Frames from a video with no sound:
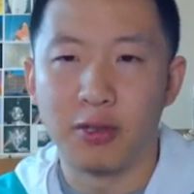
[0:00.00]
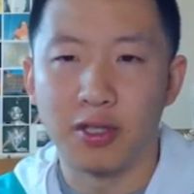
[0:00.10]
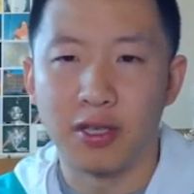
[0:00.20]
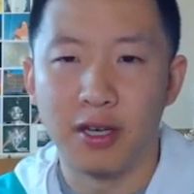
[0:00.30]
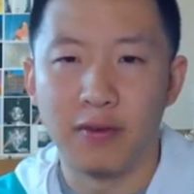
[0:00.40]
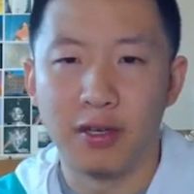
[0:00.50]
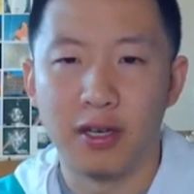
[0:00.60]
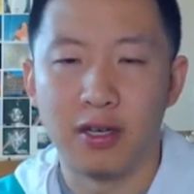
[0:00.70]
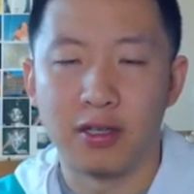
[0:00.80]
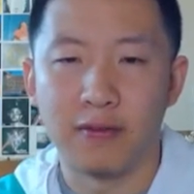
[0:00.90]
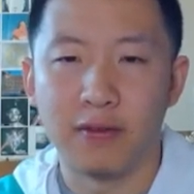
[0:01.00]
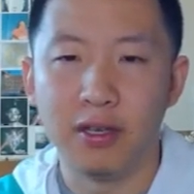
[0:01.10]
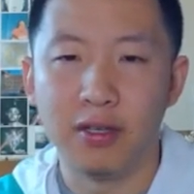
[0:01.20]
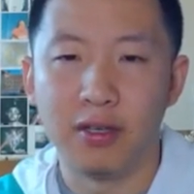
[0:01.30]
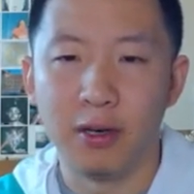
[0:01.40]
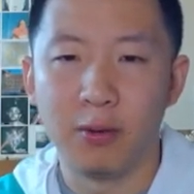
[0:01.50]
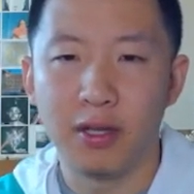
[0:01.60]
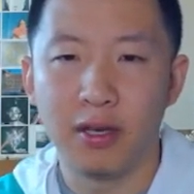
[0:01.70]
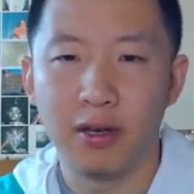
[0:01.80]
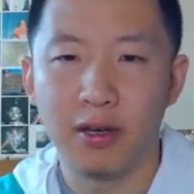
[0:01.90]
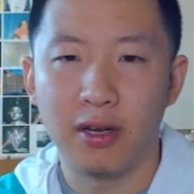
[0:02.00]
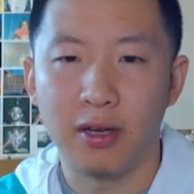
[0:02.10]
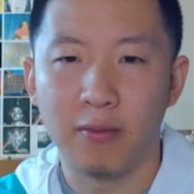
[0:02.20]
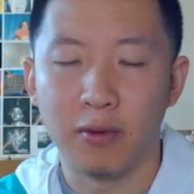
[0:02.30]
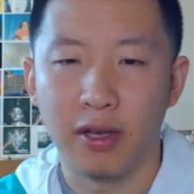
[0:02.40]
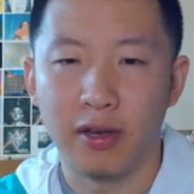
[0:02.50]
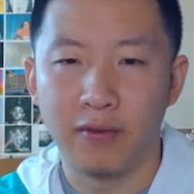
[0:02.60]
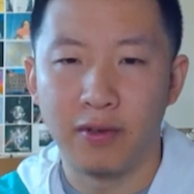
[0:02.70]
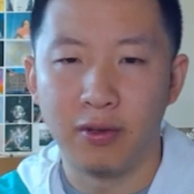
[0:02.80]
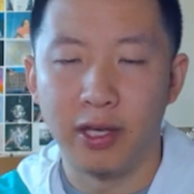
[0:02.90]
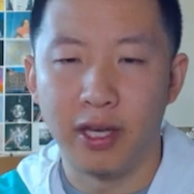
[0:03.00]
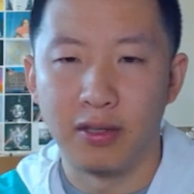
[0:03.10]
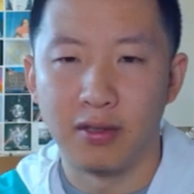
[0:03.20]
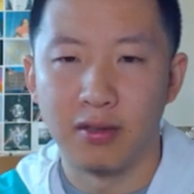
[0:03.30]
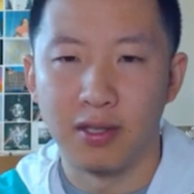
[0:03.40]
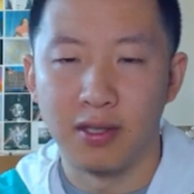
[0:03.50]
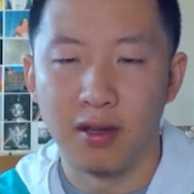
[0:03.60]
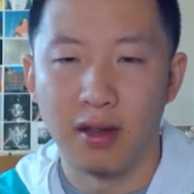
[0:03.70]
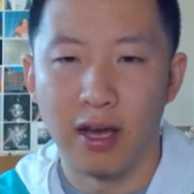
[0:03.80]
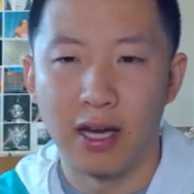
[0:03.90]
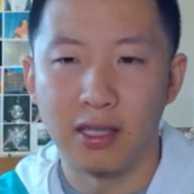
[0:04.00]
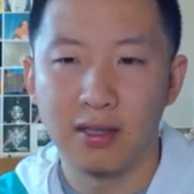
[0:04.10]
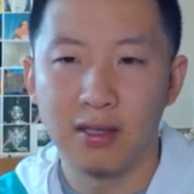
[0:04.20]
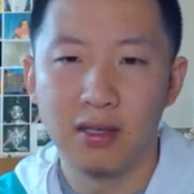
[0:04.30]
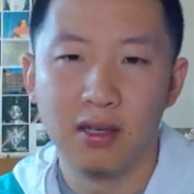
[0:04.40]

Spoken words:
was just kind of a tough lead to deal with here. I didn't really have too many answers into that.